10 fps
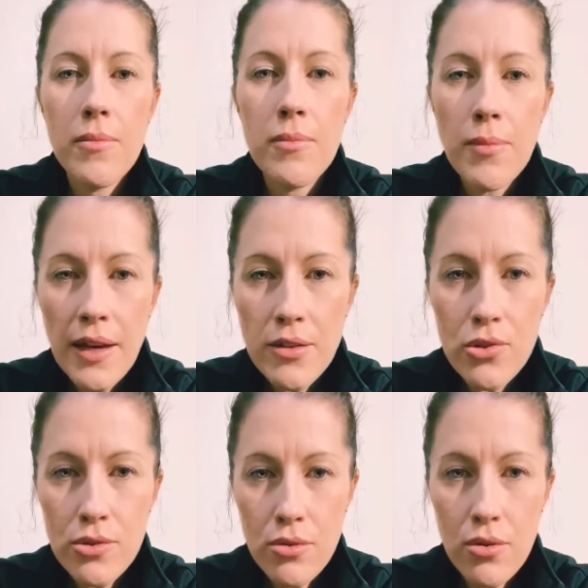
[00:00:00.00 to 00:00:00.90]
Make
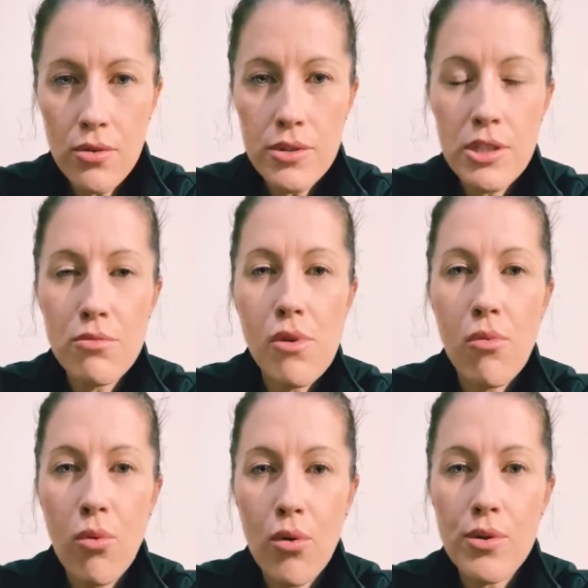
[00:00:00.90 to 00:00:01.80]
sure to
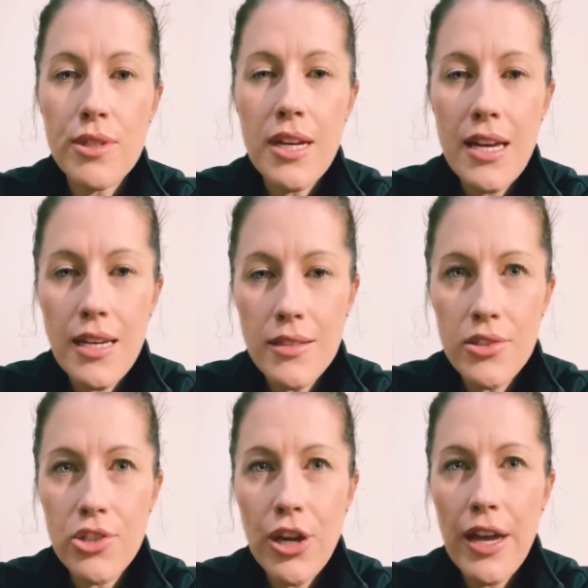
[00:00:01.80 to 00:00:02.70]
reward
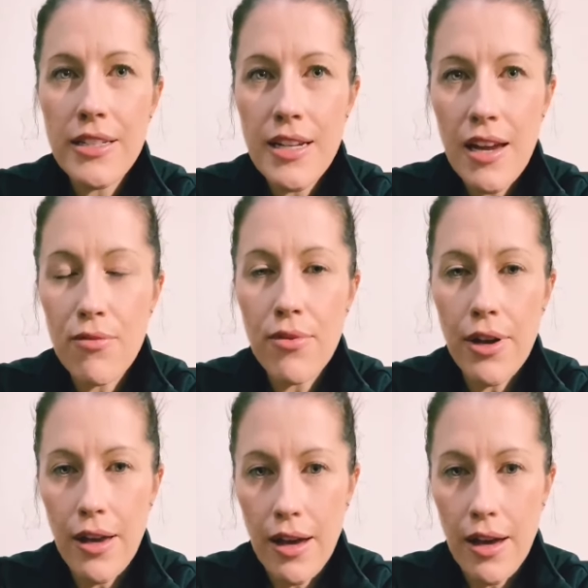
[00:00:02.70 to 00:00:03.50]
each and every